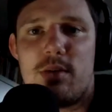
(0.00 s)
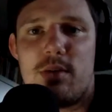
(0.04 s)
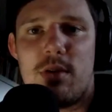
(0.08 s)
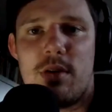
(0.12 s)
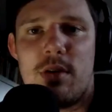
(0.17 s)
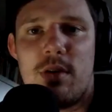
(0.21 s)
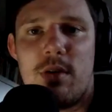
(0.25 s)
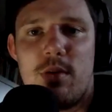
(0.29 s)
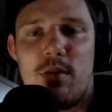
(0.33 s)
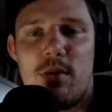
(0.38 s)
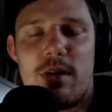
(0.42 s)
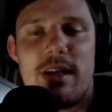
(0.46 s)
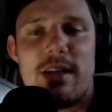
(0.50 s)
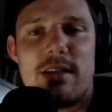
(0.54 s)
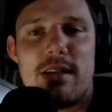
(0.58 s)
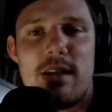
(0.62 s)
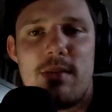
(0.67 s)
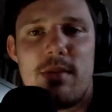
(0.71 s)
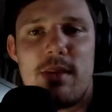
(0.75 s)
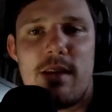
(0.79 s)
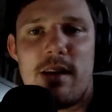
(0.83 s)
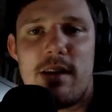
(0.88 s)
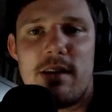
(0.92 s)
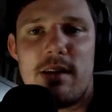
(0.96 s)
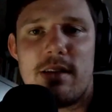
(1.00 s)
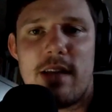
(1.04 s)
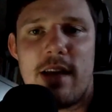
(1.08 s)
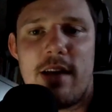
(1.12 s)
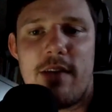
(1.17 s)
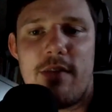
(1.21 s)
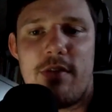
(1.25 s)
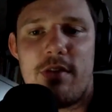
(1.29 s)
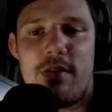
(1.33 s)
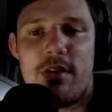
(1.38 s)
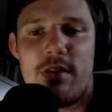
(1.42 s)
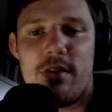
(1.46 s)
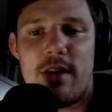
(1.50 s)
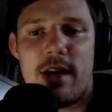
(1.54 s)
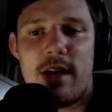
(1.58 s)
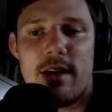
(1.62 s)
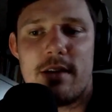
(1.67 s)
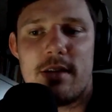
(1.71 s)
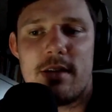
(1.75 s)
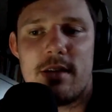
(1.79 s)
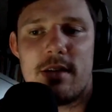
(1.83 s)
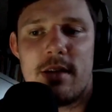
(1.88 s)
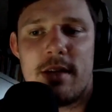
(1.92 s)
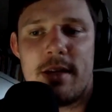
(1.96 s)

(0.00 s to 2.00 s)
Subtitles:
we'll get something else out for you guys.